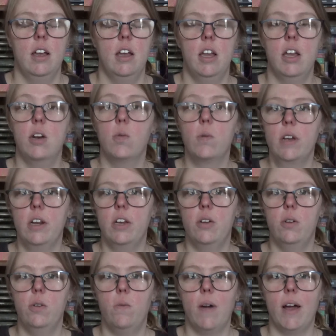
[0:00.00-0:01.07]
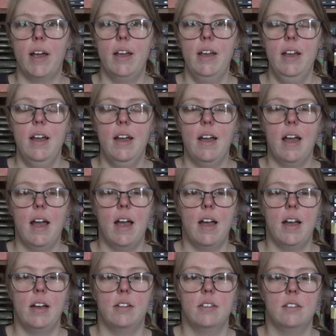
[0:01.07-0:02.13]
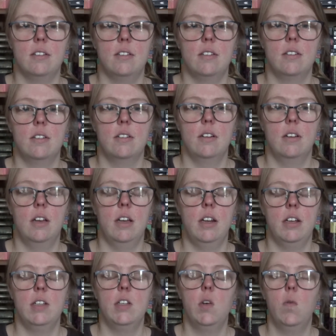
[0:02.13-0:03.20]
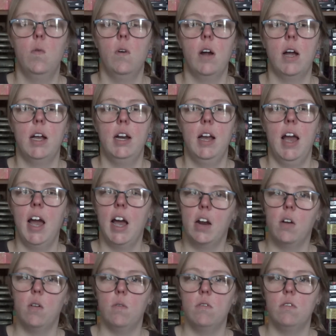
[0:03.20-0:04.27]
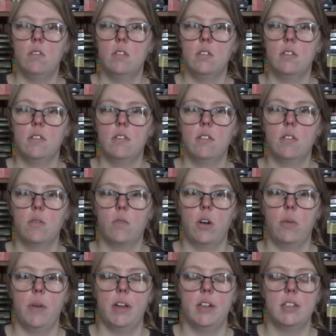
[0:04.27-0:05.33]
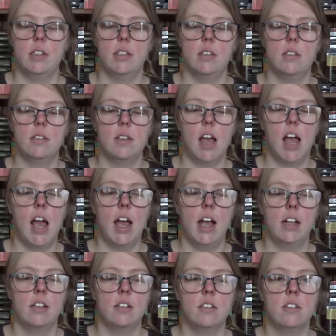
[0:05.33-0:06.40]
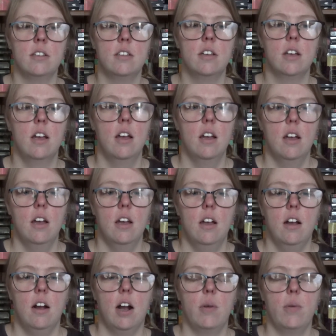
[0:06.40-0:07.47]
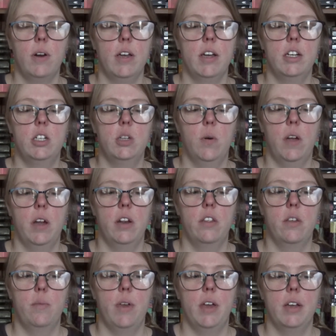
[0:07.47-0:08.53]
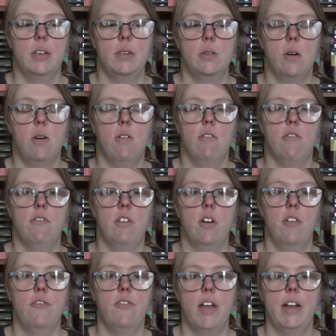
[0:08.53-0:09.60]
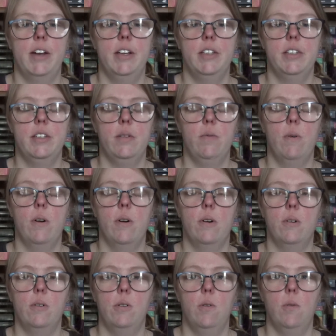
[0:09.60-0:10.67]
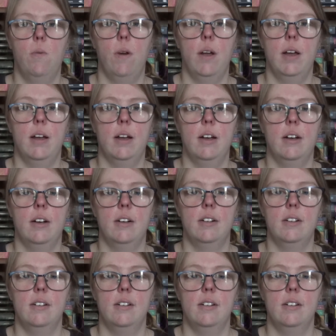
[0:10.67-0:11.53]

in a really good way and it is quite adult the romance is and I really enjoyed the mix of a fantasy world where